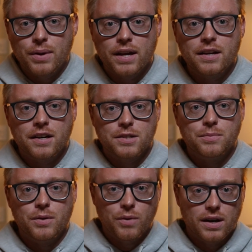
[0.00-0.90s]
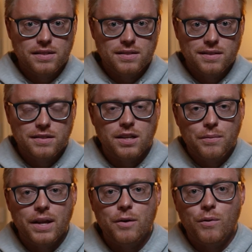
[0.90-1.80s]
paying customer was.
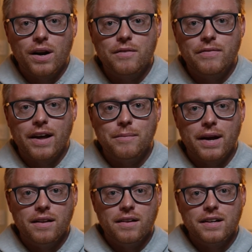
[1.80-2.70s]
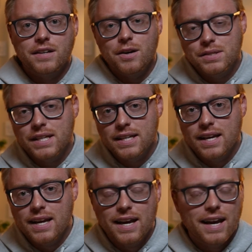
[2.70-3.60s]
Someone that wanted Fathom Analytics hosted
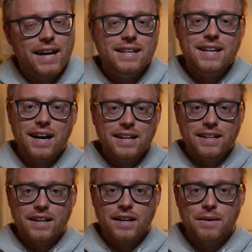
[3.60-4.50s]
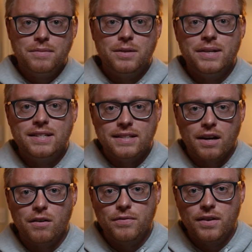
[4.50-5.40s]
and not on GitHub to be
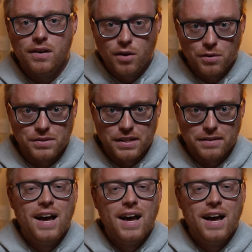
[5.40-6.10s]
self-hosted.